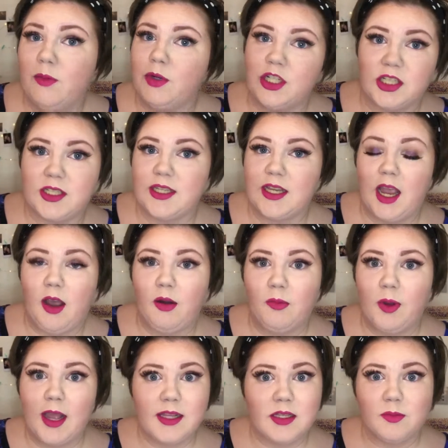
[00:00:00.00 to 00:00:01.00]
We'll just see how it
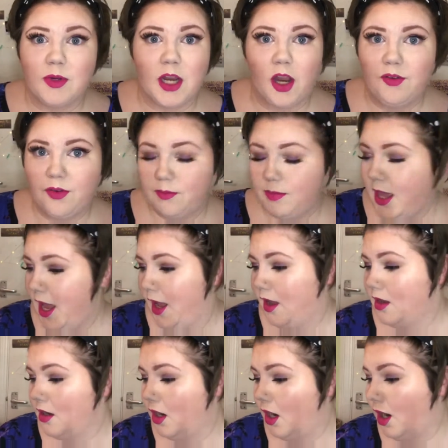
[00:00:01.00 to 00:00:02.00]
wears and we'll go from there.
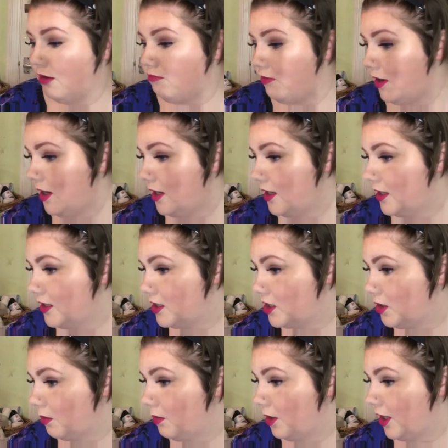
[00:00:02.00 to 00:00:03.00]
I really need to
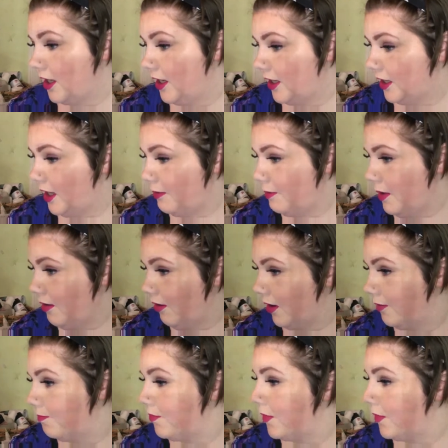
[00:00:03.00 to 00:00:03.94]
stop looking in that mirror.